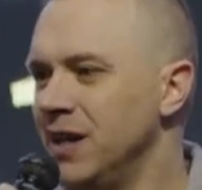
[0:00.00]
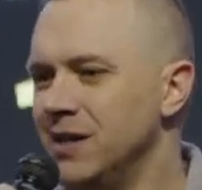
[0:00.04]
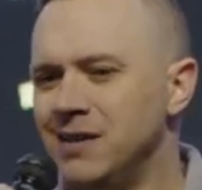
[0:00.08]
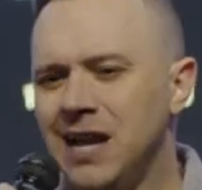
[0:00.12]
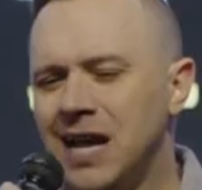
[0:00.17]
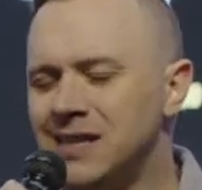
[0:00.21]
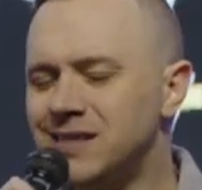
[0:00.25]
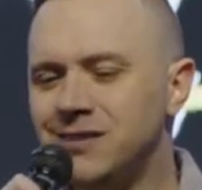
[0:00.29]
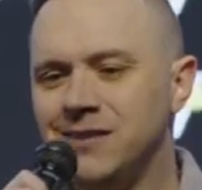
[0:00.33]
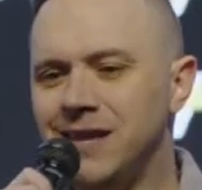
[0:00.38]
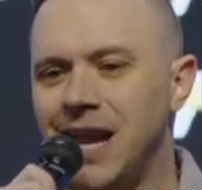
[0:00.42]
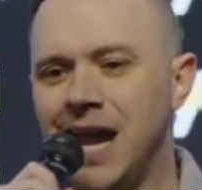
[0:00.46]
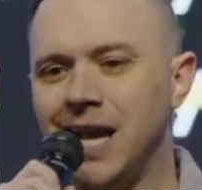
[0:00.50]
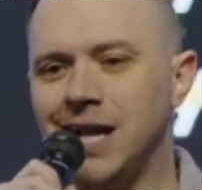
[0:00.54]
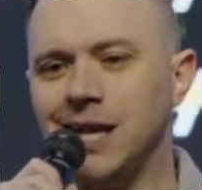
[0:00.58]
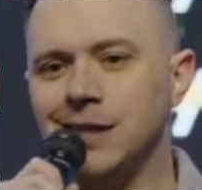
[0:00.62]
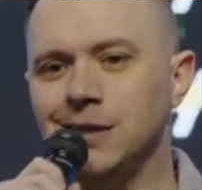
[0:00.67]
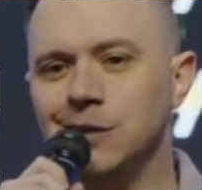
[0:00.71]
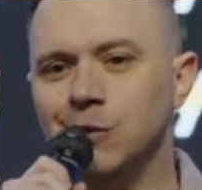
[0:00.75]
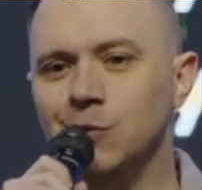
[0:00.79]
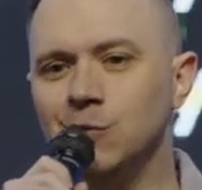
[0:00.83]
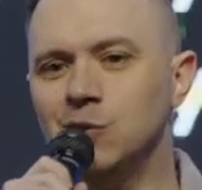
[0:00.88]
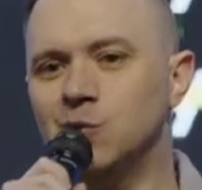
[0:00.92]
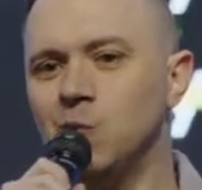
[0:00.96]
Not so that I can
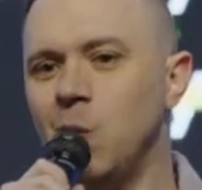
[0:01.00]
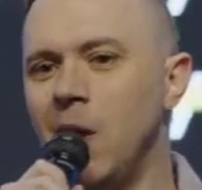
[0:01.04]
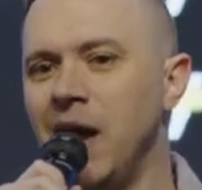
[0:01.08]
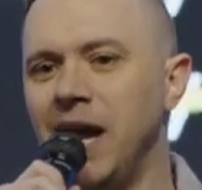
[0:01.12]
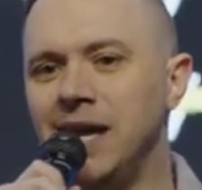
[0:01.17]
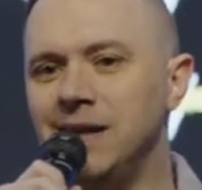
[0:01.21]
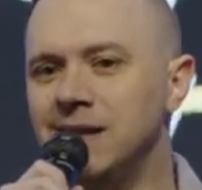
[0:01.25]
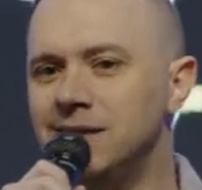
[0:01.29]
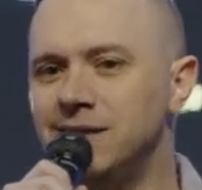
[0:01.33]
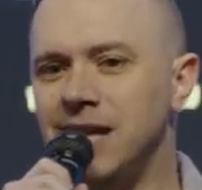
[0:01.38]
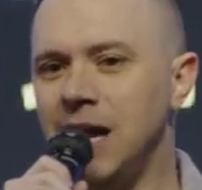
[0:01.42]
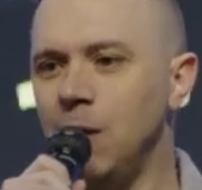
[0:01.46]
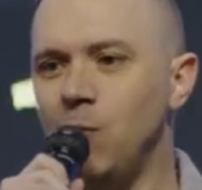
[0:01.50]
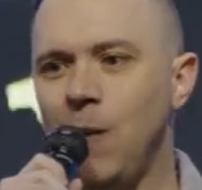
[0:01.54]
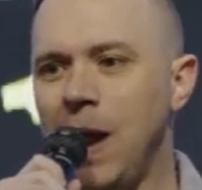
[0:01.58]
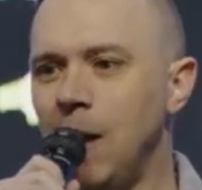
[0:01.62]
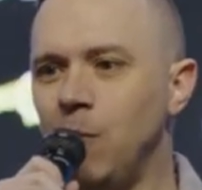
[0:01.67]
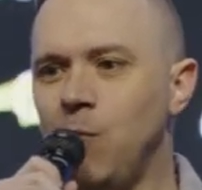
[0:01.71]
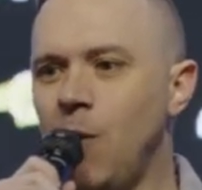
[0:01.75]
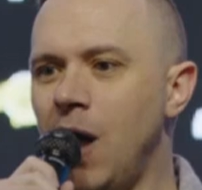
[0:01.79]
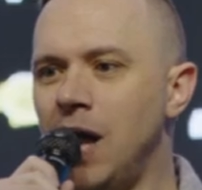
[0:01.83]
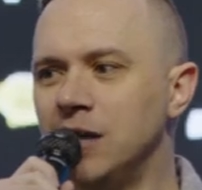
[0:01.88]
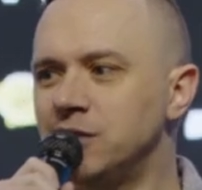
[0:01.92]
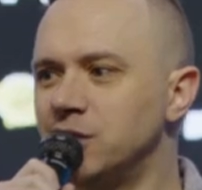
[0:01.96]
lose weight. This ain't
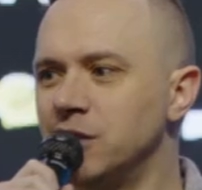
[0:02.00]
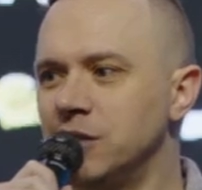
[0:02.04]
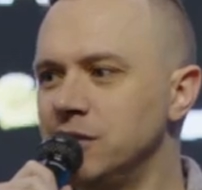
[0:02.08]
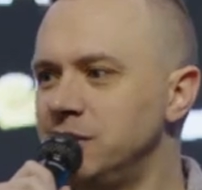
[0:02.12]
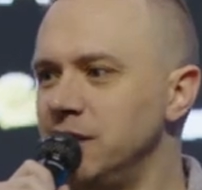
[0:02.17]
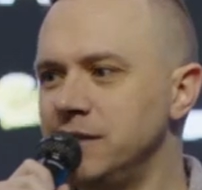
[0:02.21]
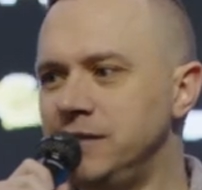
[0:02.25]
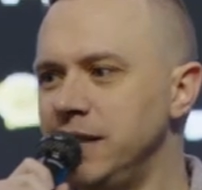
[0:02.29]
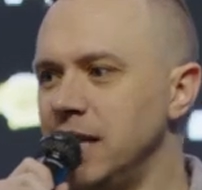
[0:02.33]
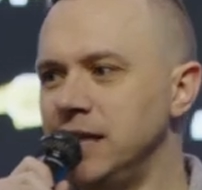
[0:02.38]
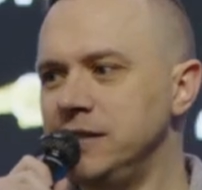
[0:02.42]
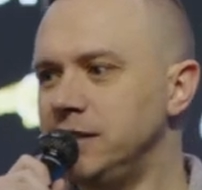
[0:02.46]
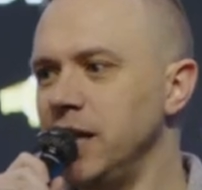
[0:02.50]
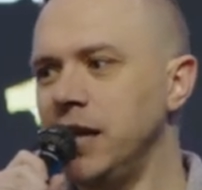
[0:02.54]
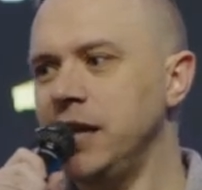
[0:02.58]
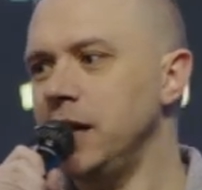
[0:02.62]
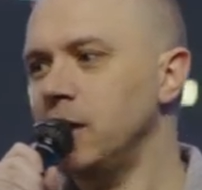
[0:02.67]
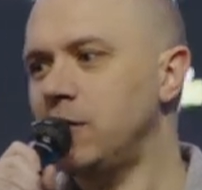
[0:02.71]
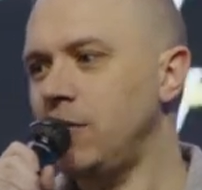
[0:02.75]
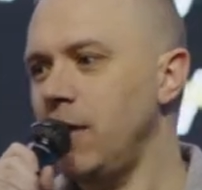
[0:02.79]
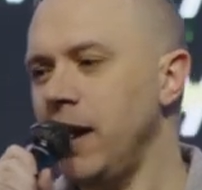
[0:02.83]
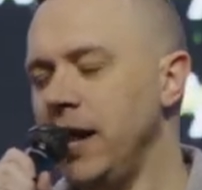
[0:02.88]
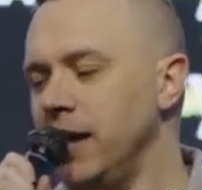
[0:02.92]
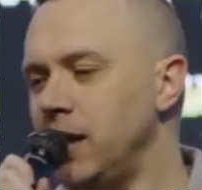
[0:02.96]
Weight Watchers. This ain't Jenny
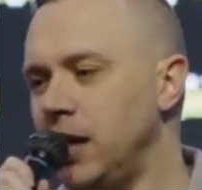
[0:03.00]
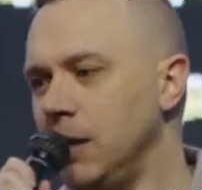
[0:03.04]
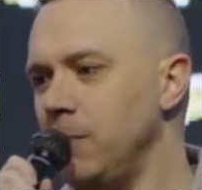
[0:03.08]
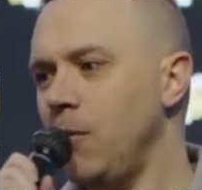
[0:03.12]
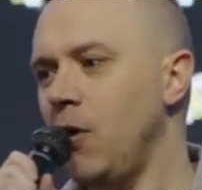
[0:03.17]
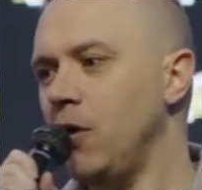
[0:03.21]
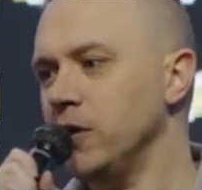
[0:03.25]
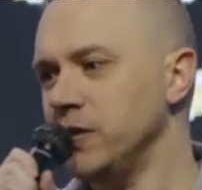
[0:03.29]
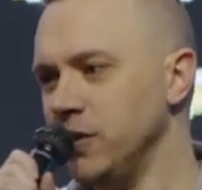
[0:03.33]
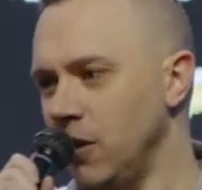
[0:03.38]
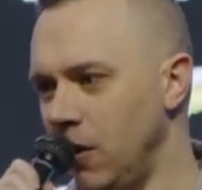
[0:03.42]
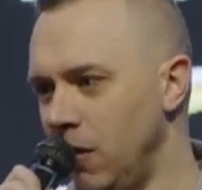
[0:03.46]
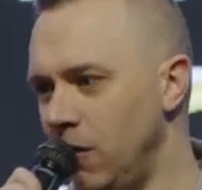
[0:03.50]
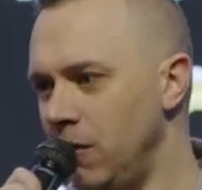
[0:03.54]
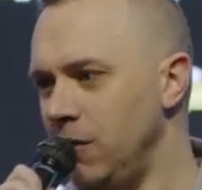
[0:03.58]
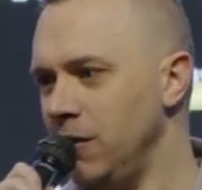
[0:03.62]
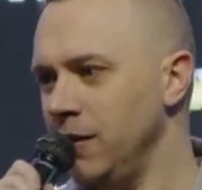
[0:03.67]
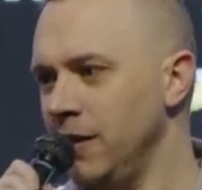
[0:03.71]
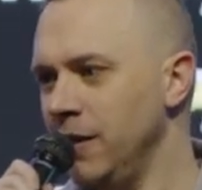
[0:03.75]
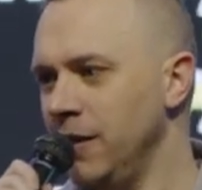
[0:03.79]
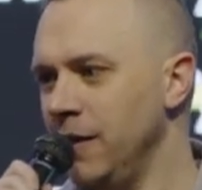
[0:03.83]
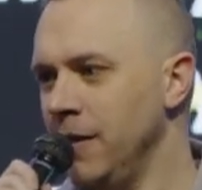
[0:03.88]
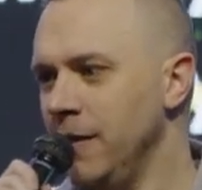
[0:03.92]
Craig. Come on, y'all.